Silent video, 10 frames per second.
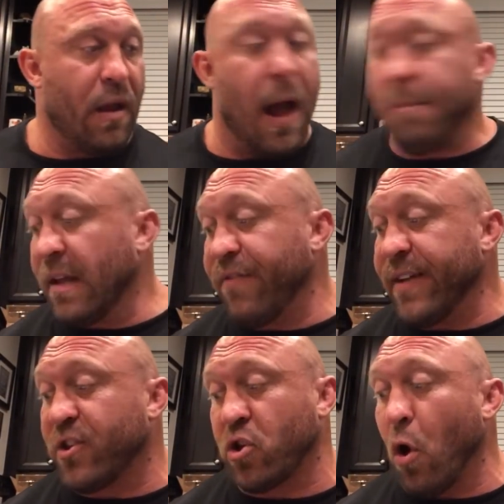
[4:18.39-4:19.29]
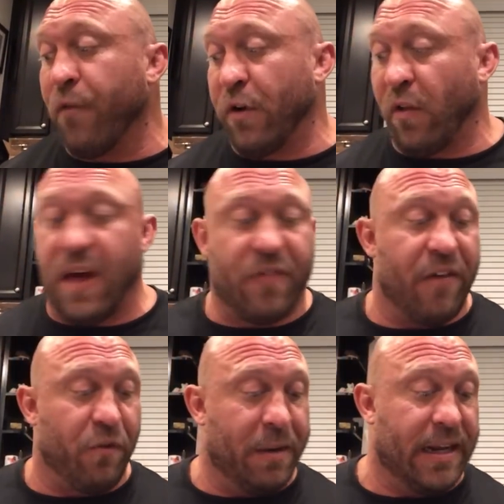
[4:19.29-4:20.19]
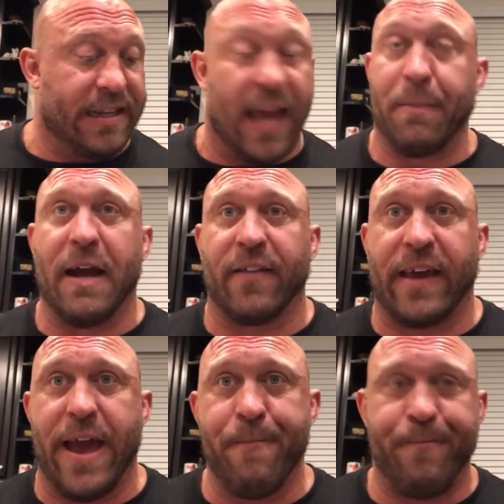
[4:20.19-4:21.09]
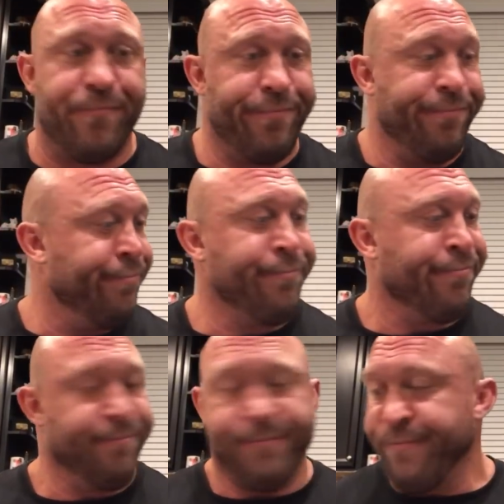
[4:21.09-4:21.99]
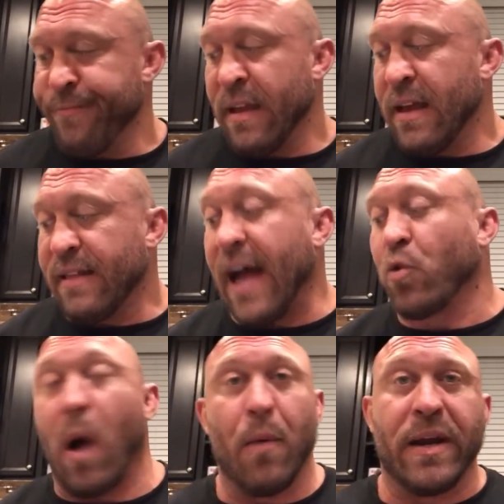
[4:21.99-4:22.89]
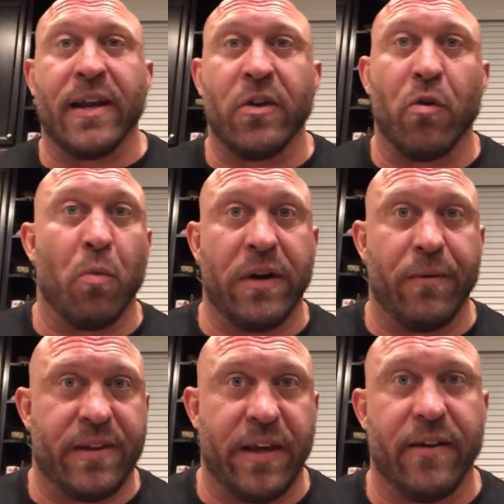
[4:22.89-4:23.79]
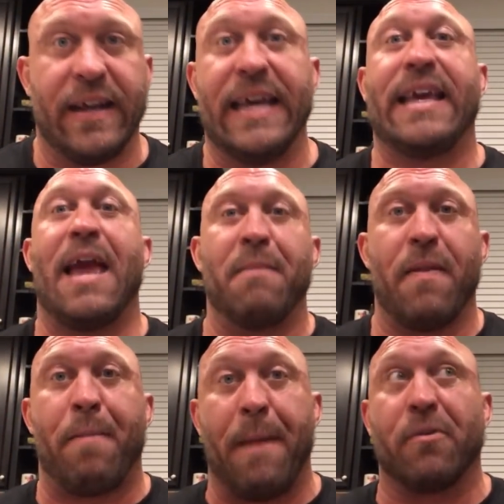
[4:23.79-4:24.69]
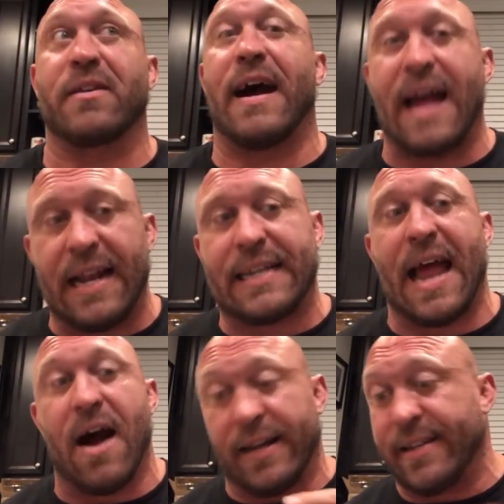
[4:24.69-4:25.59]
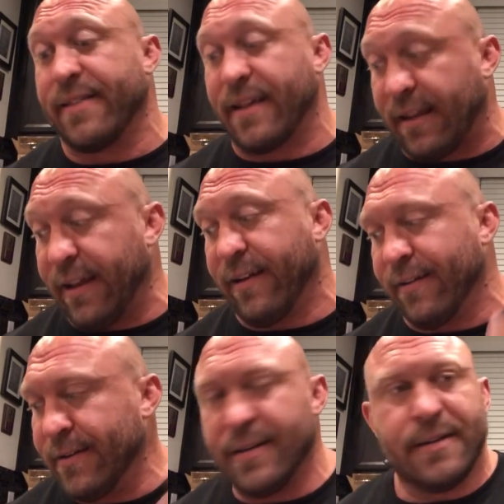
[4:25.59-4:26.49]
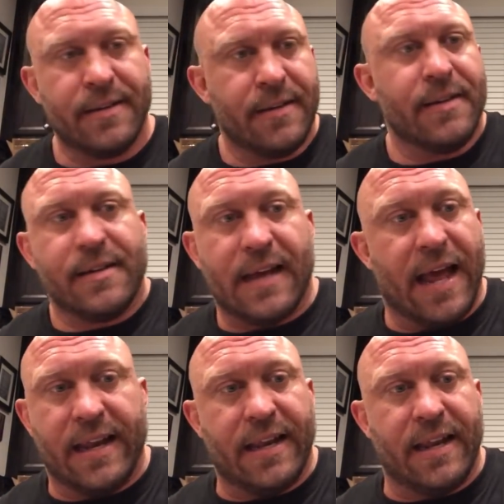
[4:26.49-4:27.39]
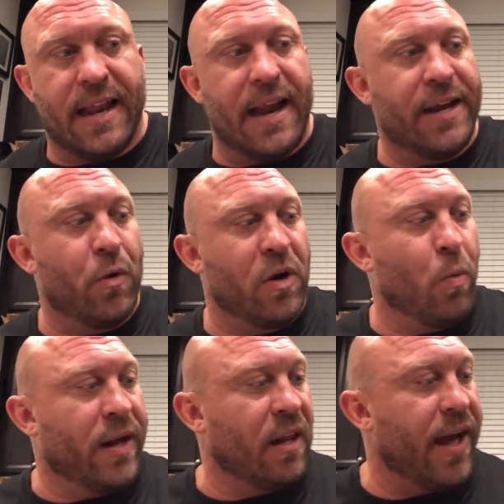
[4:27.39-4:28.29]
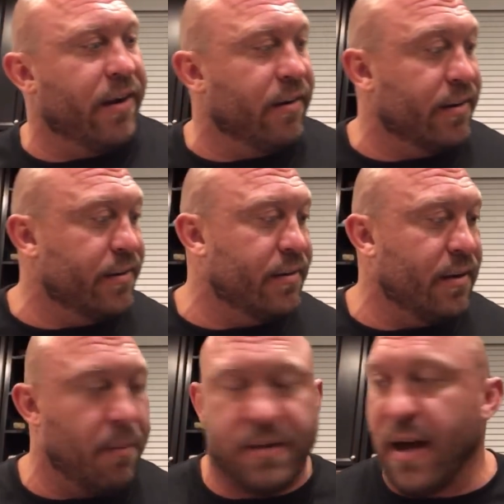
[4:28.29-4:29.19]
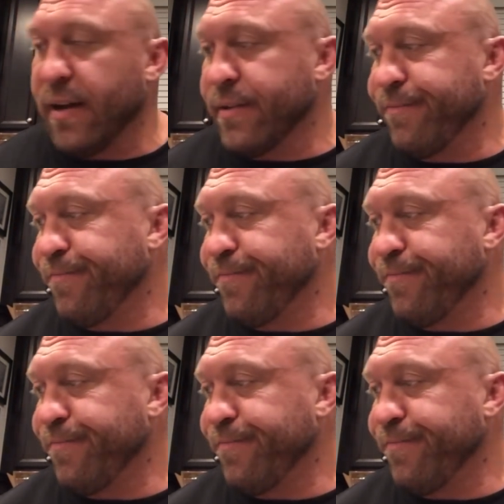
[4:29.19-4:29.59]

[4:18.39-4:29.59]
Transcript: I'm convinced Scoville left that for me to take me out of the game. That's why we didn't do him when he was here. He gave me the peppers, got out of town. He's in the clear. And then I do it a week later and I'm done.